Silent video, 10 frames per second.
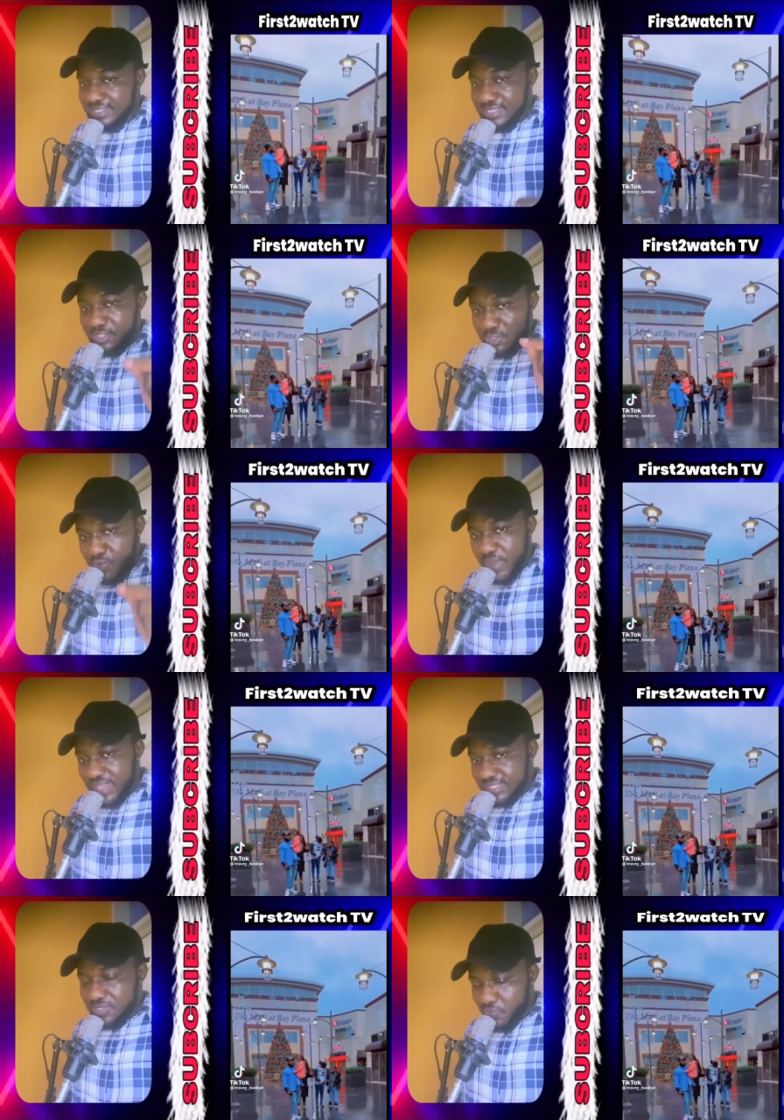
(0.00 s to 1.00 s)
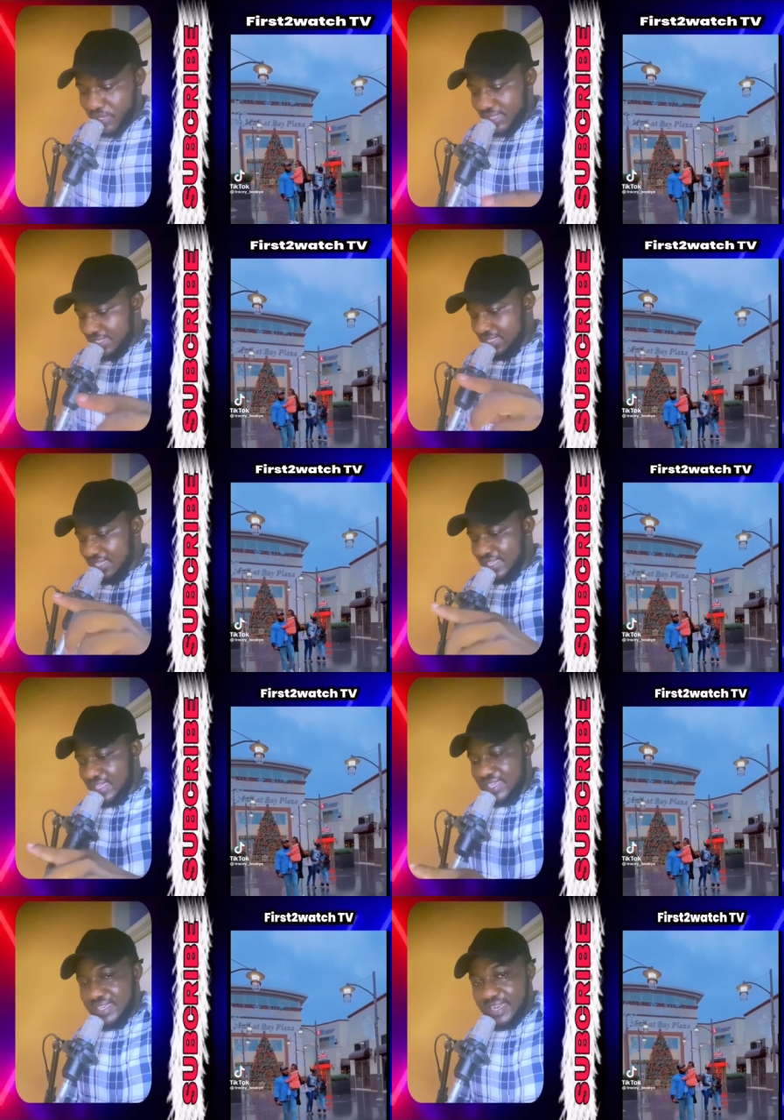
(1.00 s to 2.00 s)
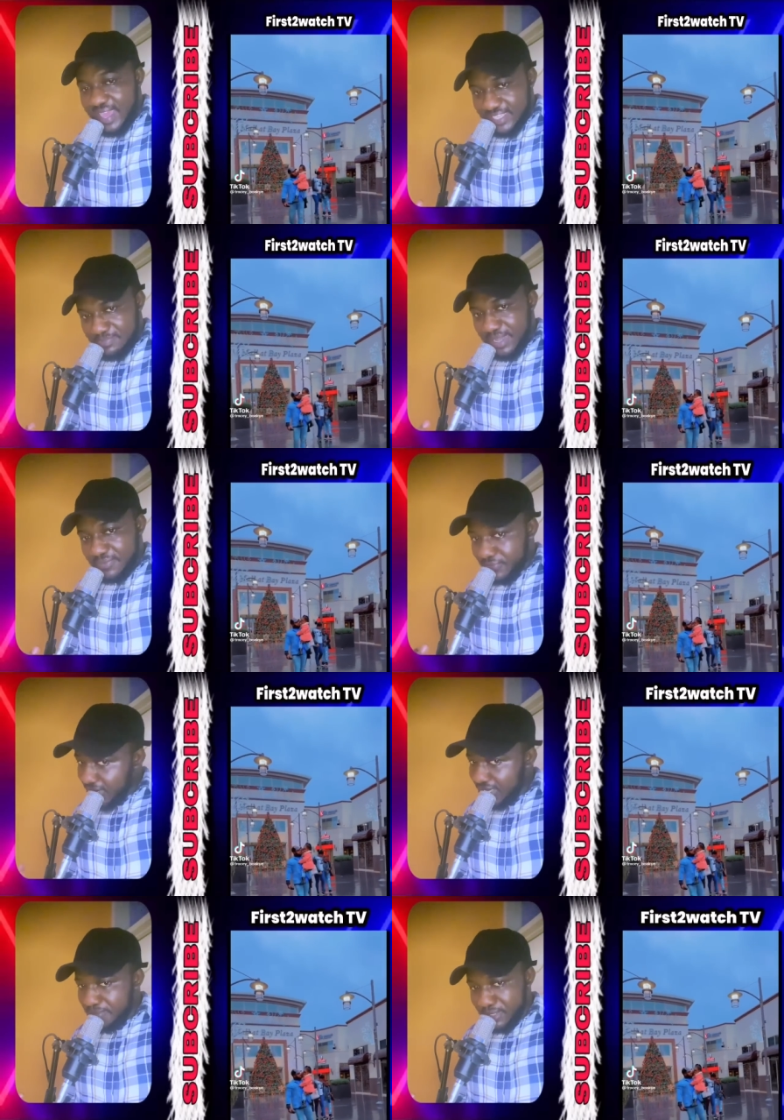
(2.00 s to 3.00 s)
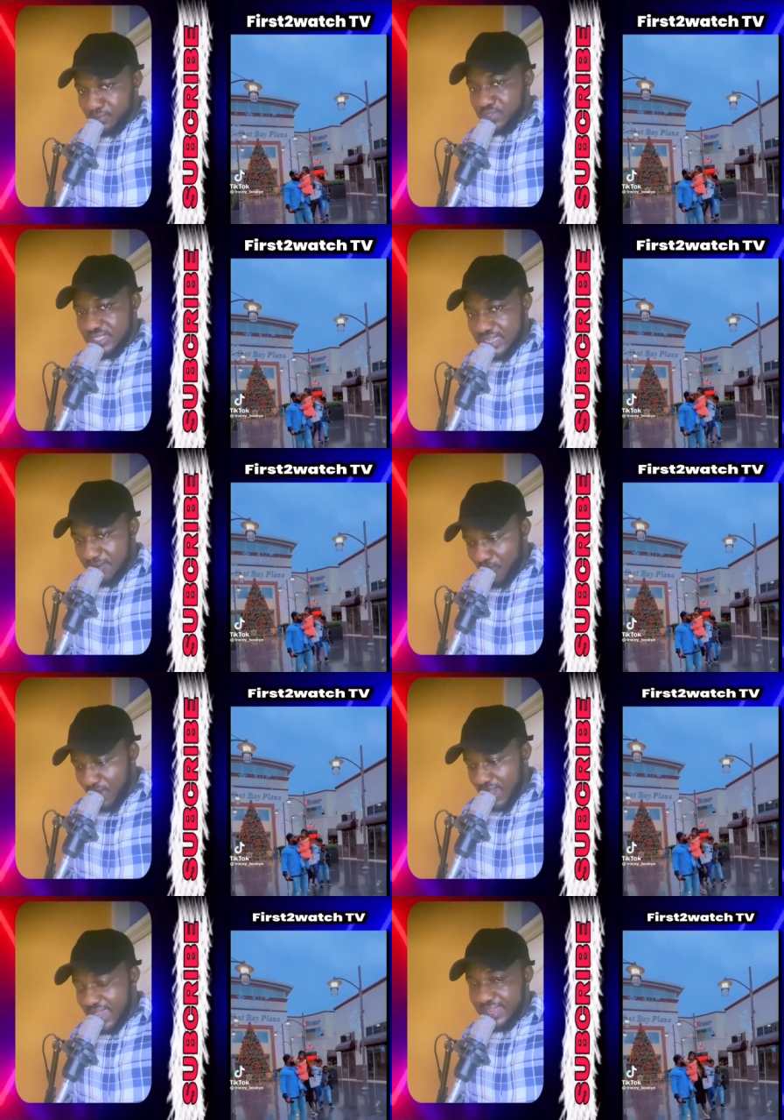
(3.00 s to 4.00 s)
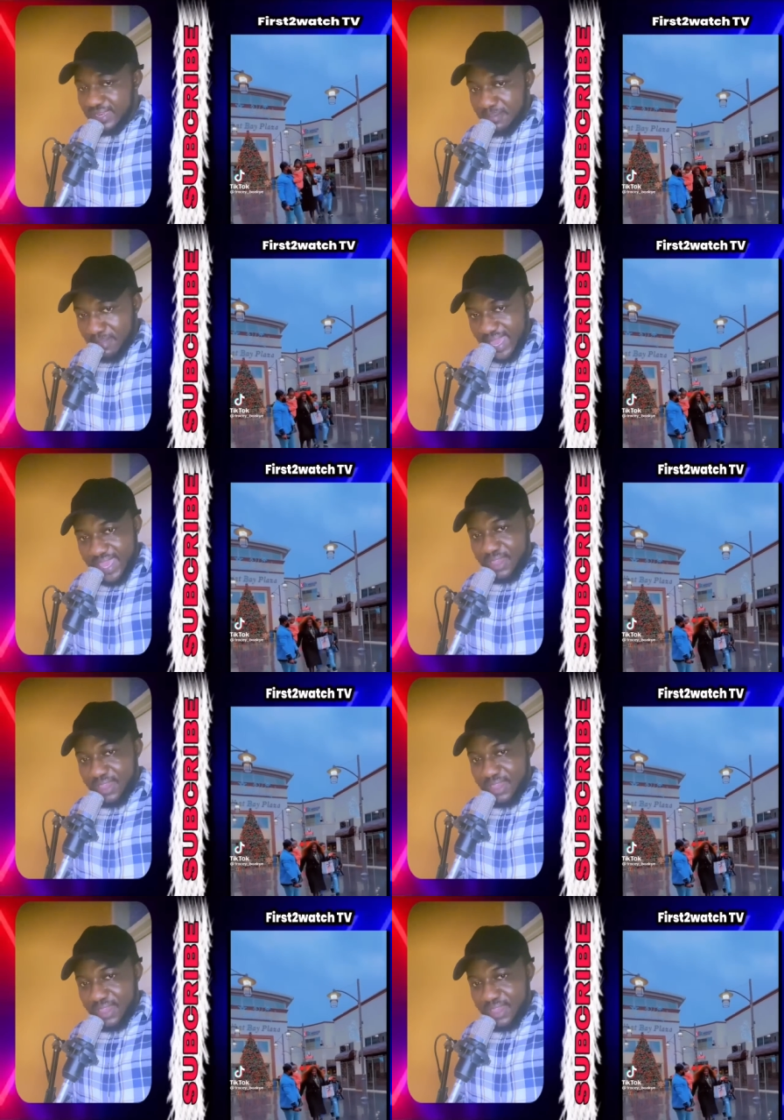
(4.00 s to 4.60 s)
in the US with the husband Frank Bedu Intiama and then the ma.